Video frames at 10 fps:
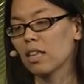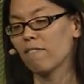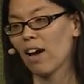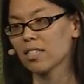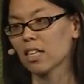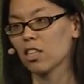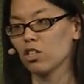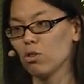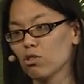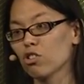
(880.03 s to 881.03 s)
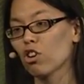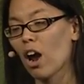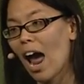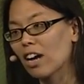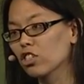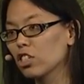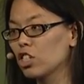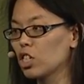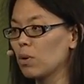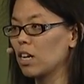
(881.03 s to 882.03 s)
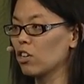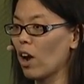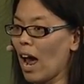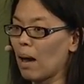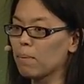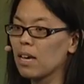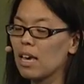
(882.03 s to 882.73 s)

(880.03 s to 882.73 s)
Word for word: events that the users are actually doing in your app,